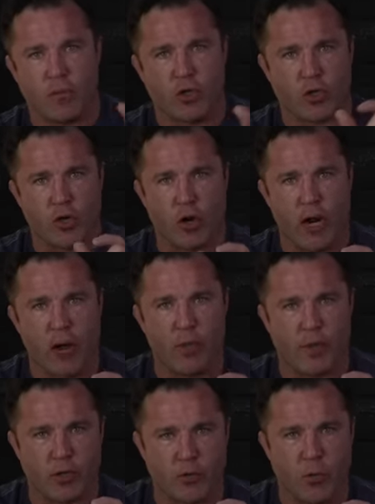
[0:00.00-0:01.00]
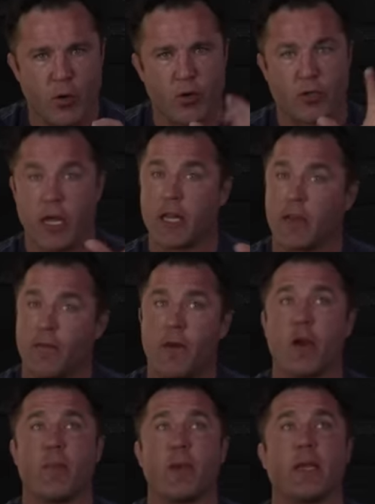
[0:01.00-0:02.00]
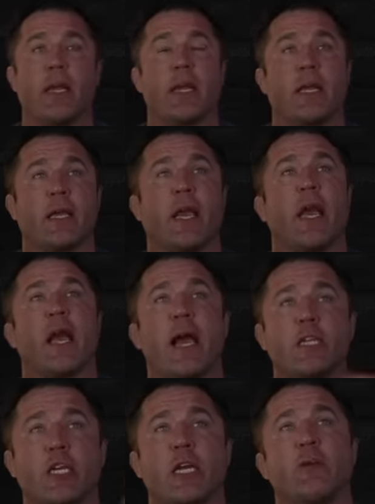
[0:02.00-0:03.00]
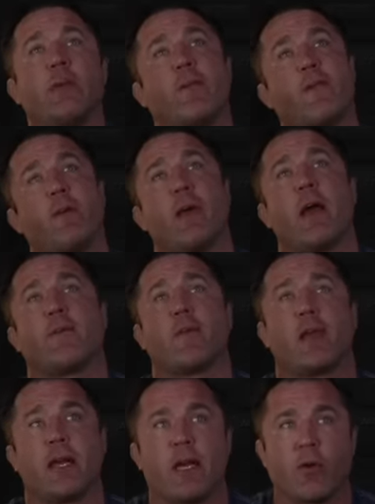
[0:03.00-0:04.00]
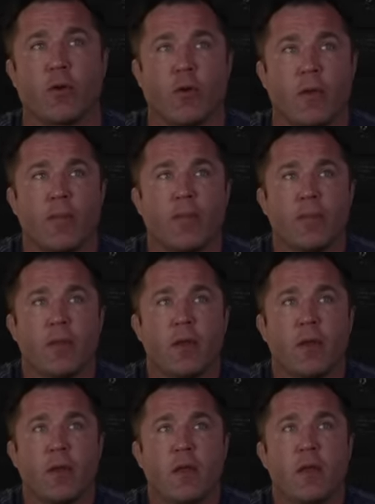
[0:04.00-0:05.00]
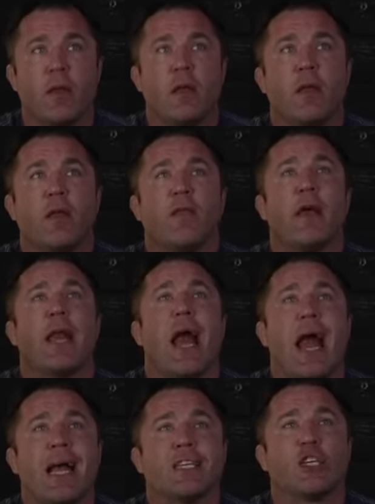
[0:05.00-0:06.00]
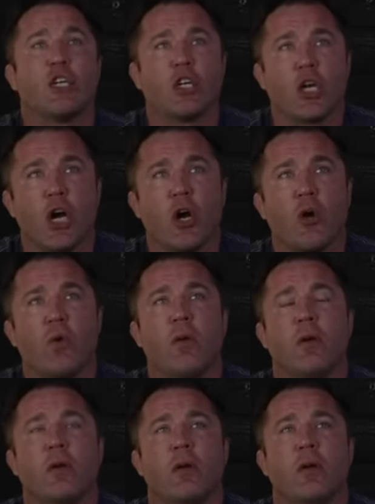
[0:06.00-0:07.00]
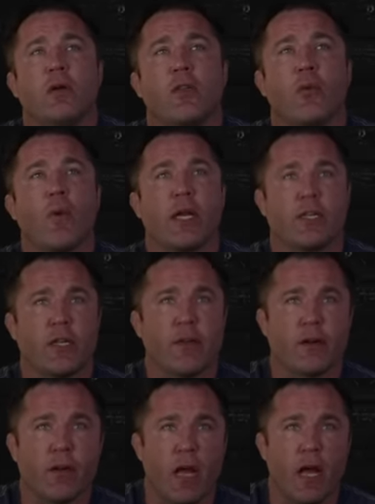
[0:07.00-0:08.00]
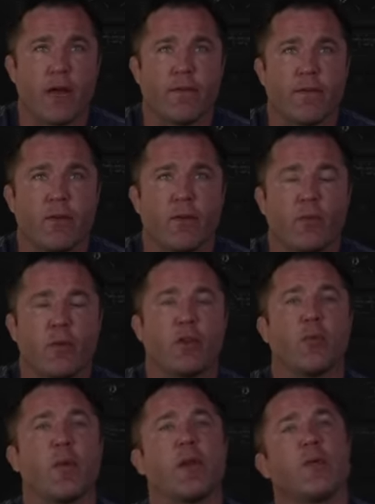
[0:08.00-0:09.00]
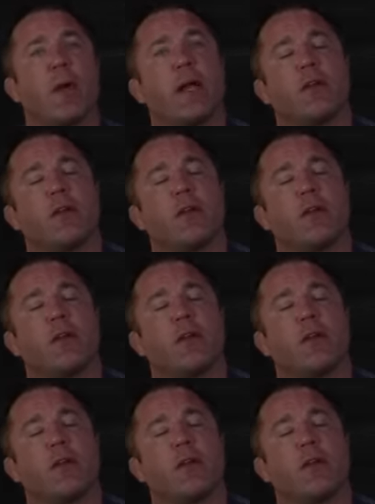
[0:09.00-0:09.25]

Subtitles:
Start out with his words at the very beginning, okay? I genuinely feel bad for any girl that has to go the rest of their life with the regret